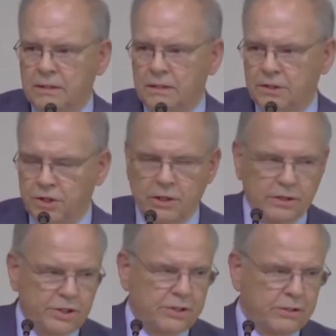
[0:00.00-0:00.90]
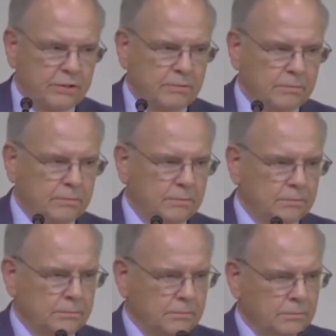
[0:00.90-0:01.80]
the church?
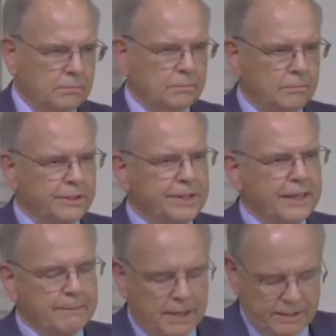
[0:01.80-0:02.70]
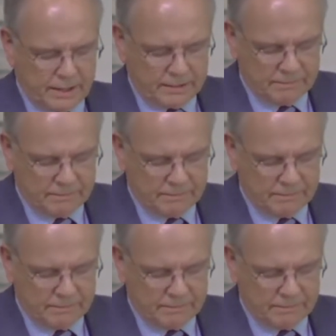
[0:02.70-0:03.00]
Let's think about that.